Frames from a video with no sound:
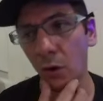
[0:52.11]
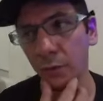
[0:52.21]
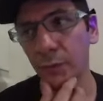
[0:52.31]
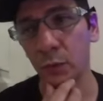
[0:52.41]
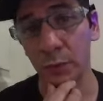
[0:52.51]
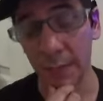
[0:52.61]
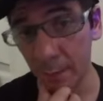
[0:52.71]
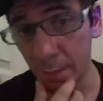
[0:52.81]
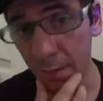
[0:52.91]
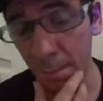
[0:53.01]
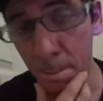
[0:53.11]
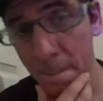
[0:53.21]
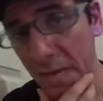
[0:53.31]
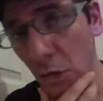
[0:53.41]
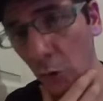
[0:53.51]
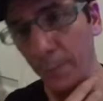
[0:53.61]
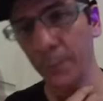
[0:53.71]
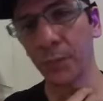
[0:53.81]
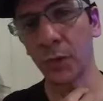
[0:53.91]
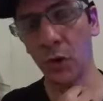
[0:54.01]
of subscribers and
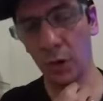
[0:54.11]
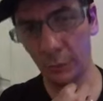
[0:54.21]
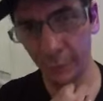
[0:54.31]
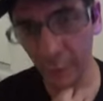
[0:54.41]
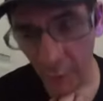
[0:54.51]
millions of